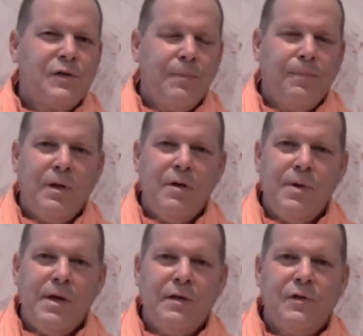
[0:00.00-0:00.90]
simply
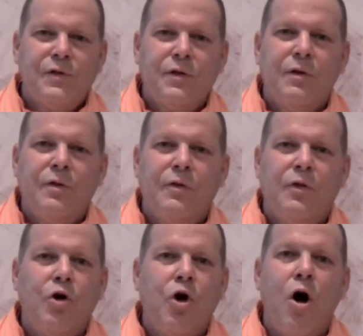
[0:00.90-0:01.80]
means
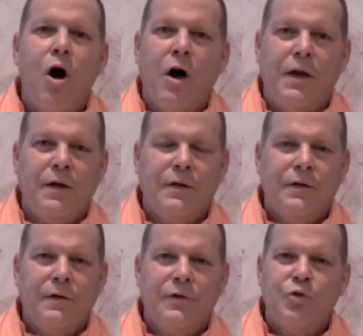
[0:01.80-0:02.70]
the gone,
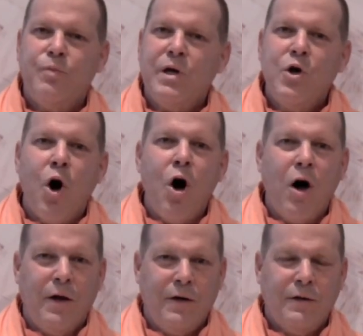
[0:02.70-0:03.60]
to be
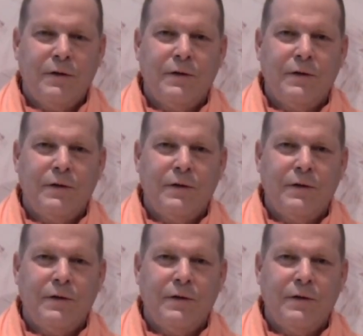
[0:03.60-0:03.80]
gone.